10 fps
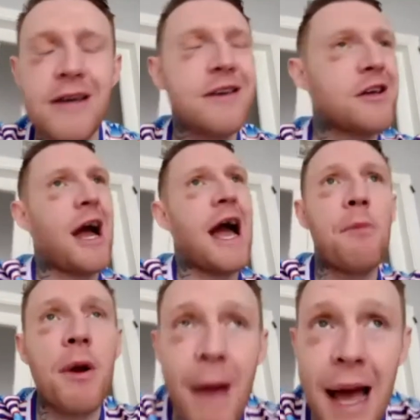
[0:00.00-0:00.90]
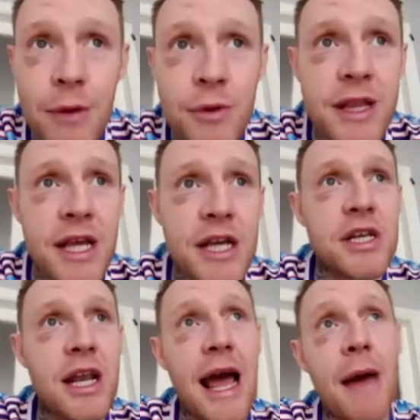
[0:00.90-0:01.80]
Like, I had my battle with addiction
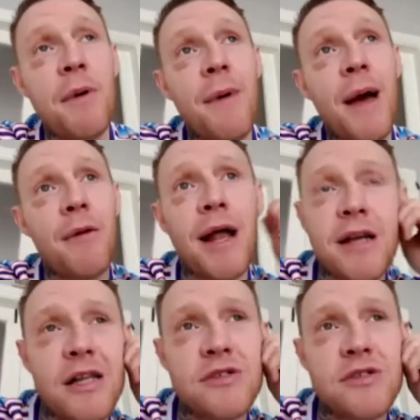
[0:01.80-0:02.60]
and I had my battle with alcohol.